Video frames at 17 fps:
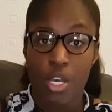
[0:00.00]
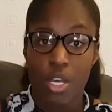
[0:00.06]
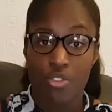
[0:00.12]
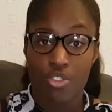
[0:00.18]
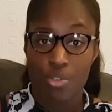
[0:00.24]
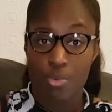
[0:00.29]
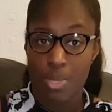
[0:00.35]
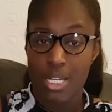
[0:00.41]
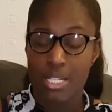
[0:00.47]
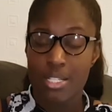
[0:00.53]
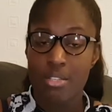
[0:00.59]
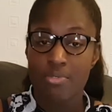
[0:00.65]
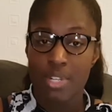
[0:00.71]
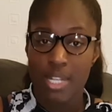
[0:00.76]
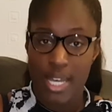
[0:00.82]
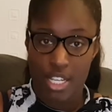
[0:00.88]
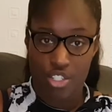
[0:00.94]
If someone is in
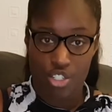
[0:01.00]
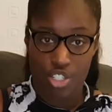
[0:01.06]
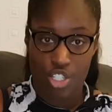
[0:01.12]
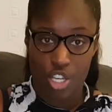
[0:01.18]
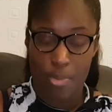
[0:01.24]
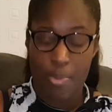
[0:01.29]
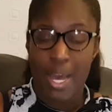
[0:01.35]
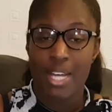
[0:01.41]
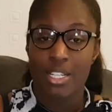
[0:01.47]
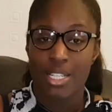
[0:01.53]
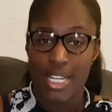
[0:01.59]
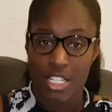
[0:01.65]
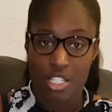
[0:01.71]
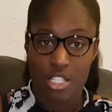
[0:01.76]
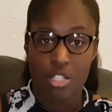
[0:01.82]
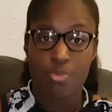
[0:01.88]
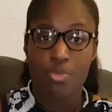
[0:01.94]
a relationship and
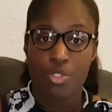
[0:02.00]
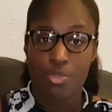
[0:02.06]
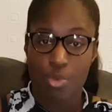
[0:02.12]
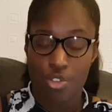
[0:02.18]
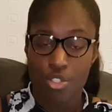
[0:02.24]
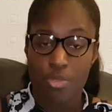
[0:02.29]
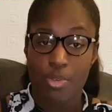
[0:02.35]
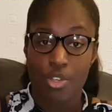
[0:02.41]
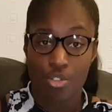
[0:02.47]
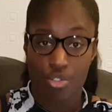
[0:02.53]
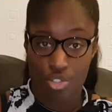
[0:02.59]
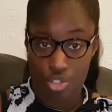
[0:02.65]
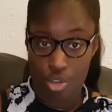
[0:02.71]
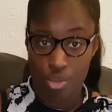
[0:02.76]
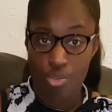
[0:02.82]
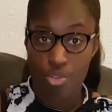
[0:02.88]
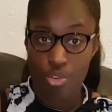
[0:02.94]
that's supposed to be your
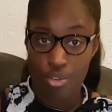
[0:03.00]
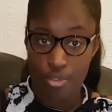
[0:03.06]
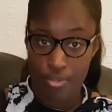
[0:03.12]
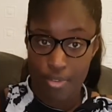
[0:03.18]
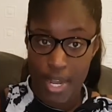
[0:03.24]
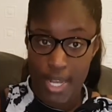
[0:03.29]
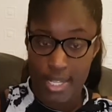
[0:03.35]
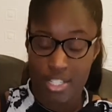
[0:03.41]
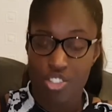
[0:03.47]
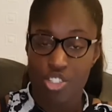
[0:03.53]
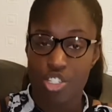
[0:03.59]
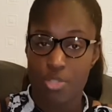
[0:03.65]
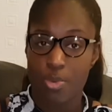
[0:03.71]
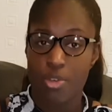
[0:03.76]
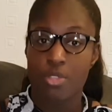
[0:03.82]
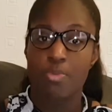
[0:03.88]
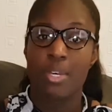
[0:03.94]
so-called friend, she's
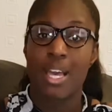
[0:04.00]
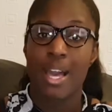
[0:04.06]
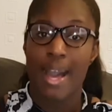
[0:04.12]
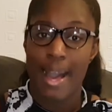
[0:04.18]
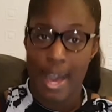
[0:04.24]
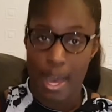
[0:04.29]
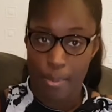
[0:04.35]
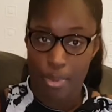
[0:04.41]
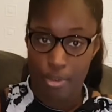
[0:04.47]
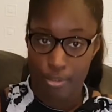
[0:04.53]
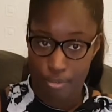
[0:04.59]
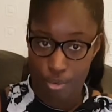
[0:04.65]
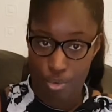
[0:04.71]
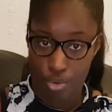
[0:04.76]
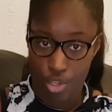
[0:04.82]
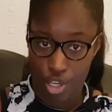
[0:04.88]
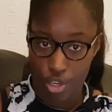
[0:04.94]
supposed to be happy
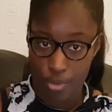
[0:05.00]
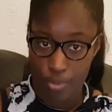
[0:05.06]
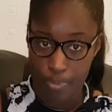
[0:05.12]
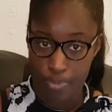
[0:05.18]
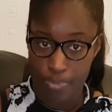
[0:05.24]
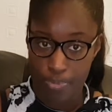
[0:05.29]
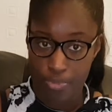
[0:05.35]
for you,